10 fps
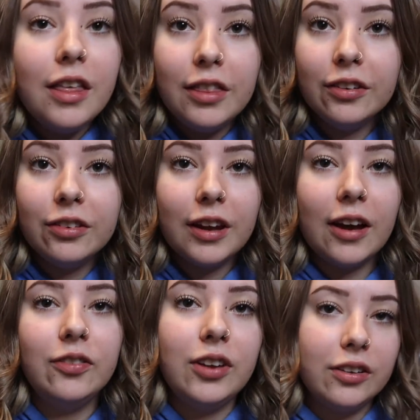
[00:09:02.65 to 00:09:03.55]
This
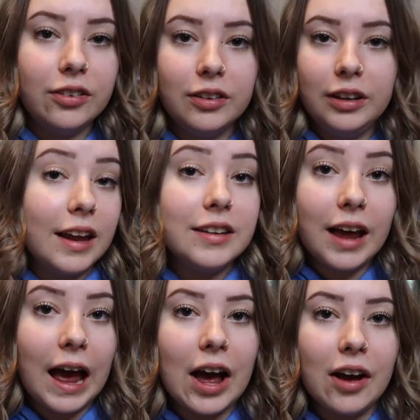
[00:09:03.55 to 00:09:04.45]
stuff does tend
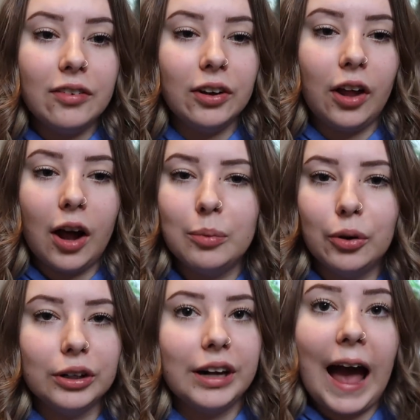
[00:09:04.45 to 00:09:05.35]
to have a lot
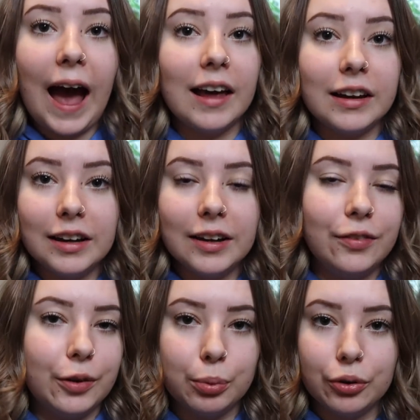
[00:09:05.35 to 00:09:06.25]
more
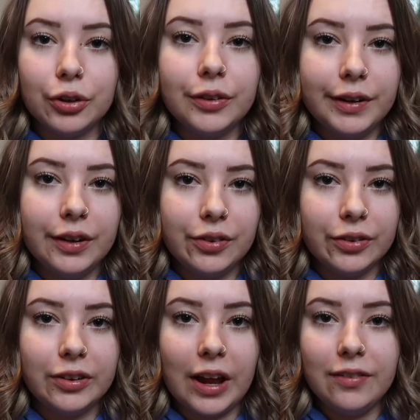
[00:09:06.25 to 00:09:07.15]
additives and preservatives
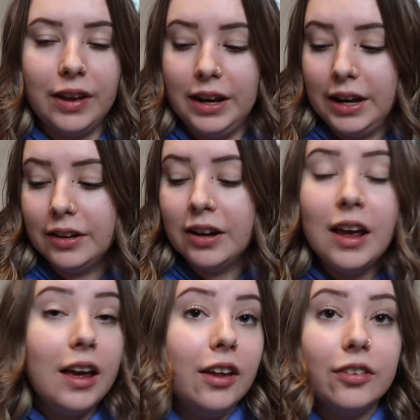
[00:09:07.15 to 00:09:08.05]
and stuff in it.
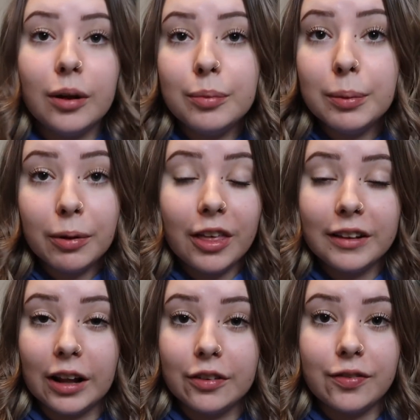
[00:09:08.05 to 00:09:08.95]
Some people
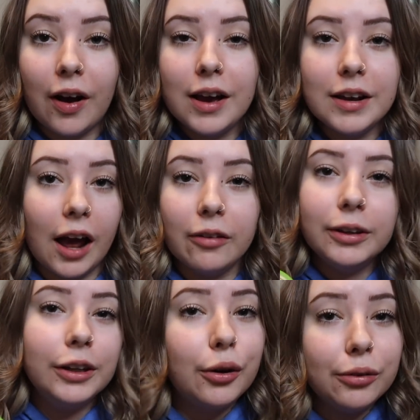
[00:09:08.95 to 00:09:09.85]
think that's fine. I
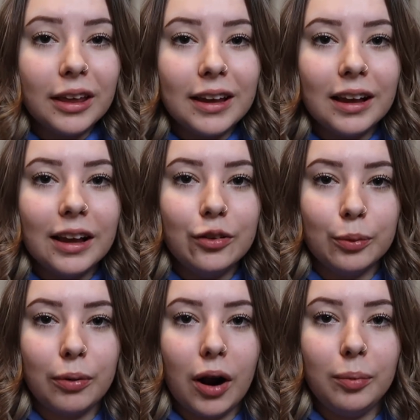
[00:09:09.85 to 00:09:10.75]
really don't think it's a
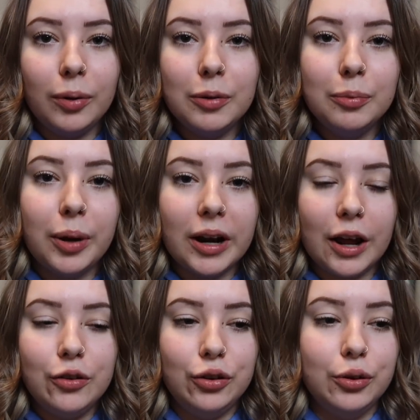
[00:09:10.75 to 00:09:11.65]
problem, but
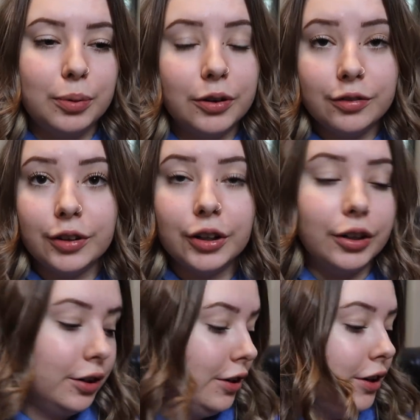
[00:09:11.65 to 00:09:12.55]
I do
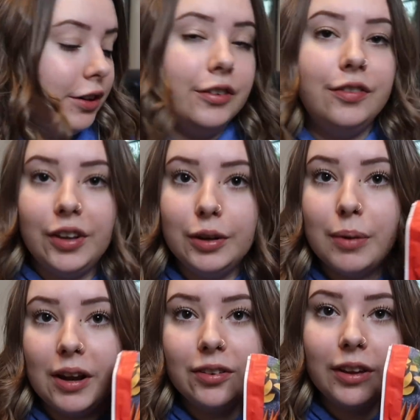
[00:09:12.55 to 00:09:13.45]
prefer to feed
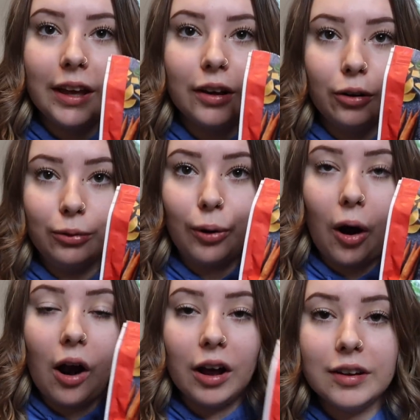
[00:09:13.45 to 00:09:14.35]
my skink
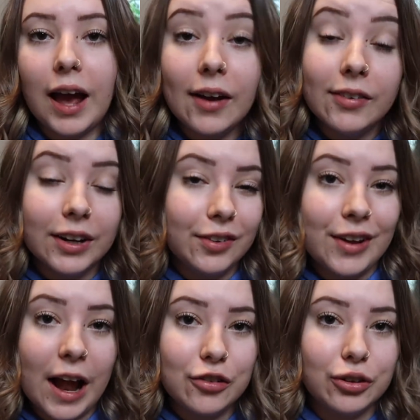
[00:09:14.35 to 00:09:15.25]
raw to have it as
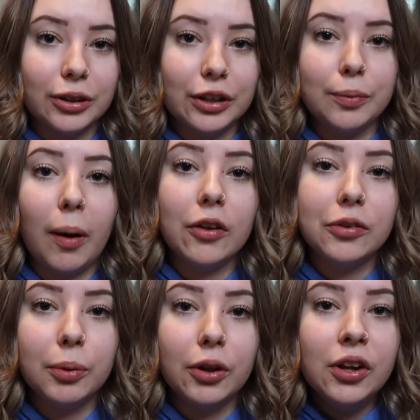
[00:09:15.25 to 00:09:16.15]
natural as
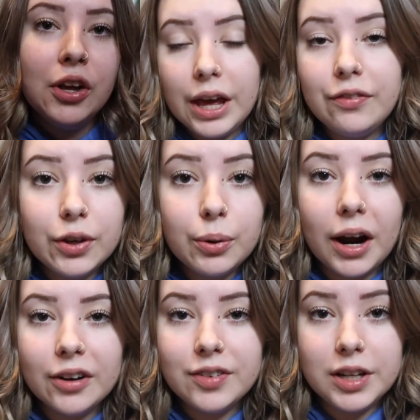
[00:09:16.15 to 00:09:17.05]
possible. If you
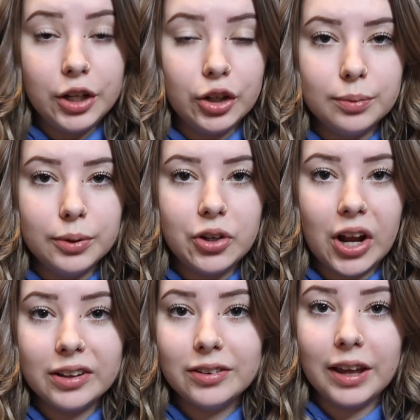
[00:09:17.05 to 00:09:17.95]
are feeding your blue
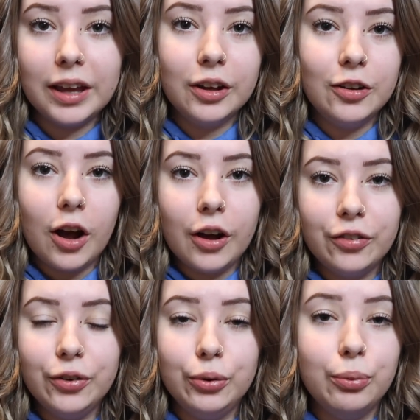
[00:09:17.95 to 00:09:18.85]
tongue skink dog
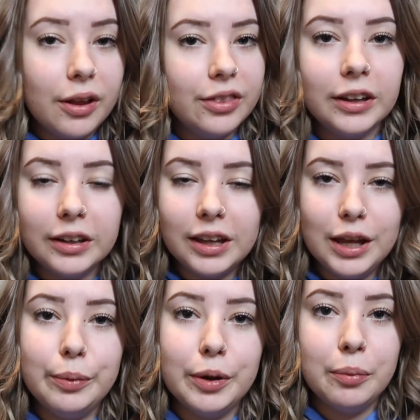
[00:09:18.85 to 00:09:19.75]
food, one thing to
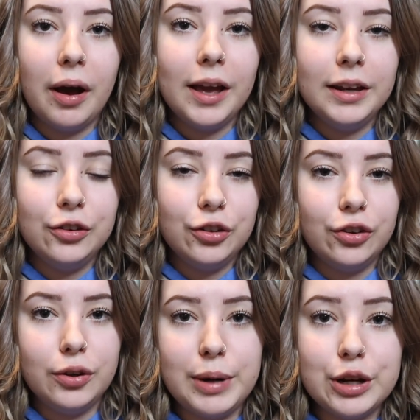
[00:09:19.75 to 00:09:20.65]
keep in mind is
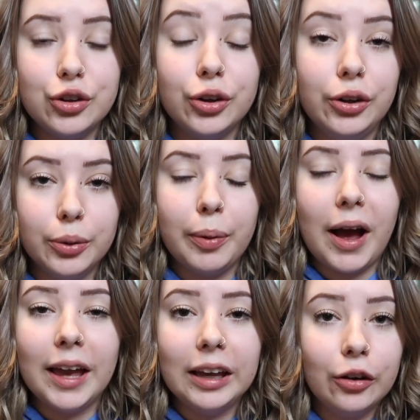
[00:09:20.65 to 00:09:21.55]
just to make sure you're
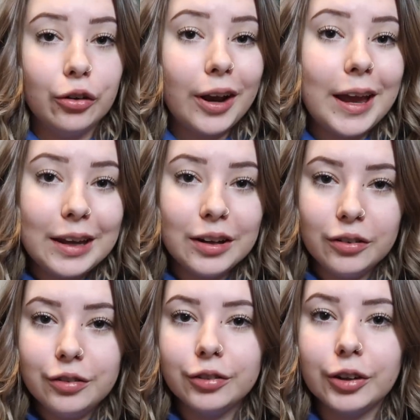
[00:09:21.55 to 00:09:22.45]
buying
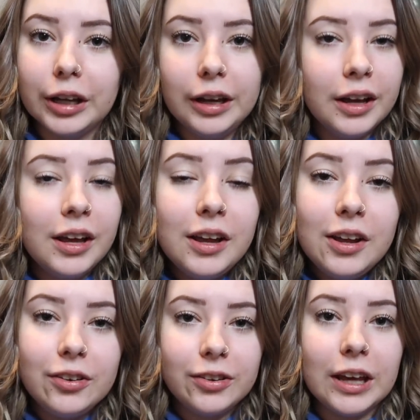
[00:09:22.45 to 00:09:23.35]
grain-free.
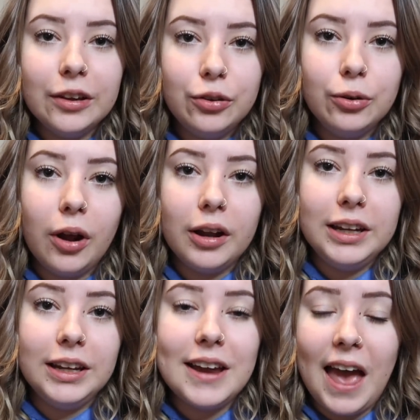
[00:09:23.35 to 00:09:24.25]
Skinks do not
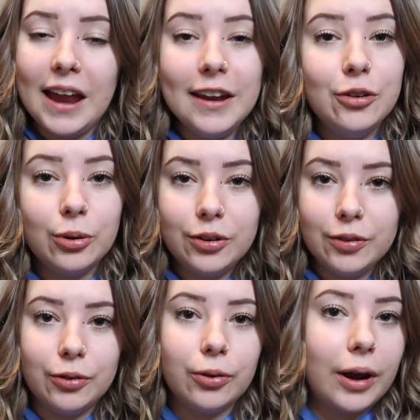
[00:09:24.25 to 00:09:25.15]
need any sorts
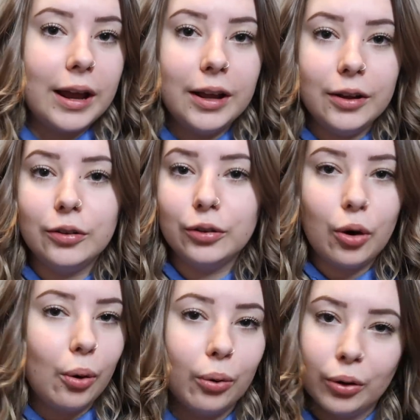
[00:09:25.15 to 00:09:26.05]
of grain,
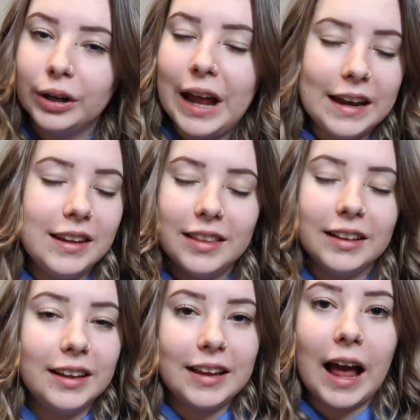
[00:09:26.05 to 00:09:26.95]
corn,
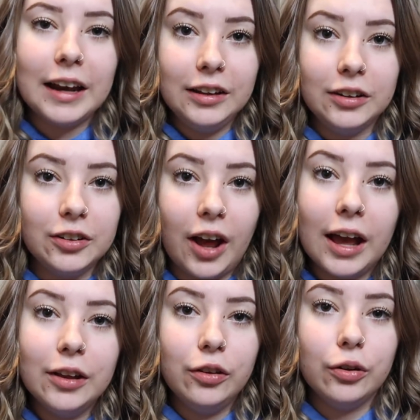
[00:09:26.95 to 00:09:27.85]
anything like that in their
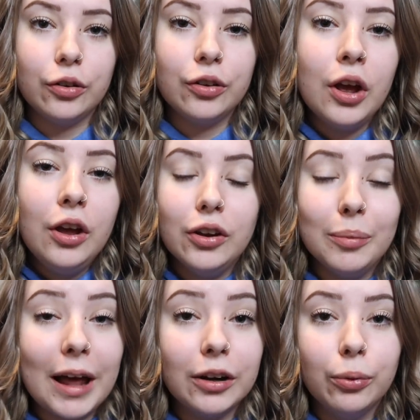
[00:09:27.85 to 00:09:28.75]
diet. So just no
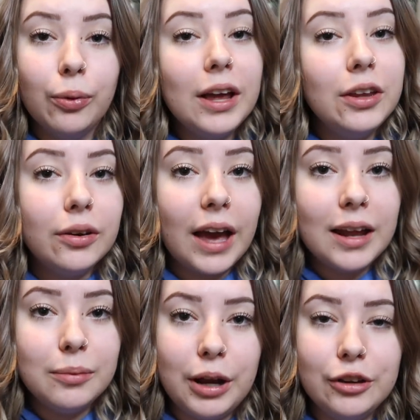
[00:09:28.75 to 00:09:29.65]
matter what you
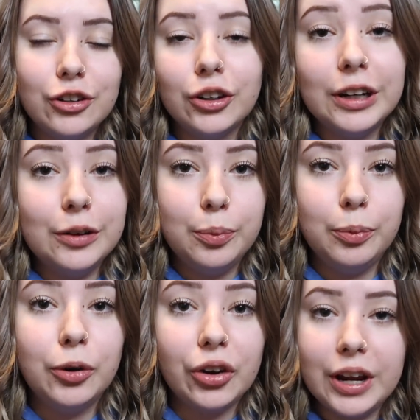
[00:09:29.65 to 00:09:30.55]
get, make sure it's
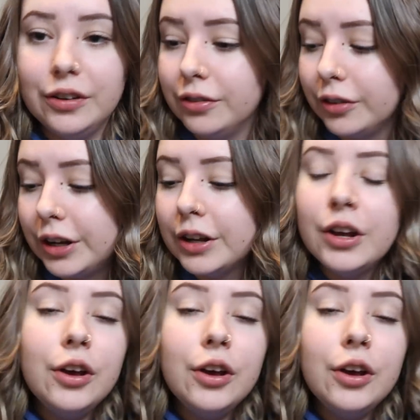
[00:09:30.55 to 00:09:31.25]
grain-free.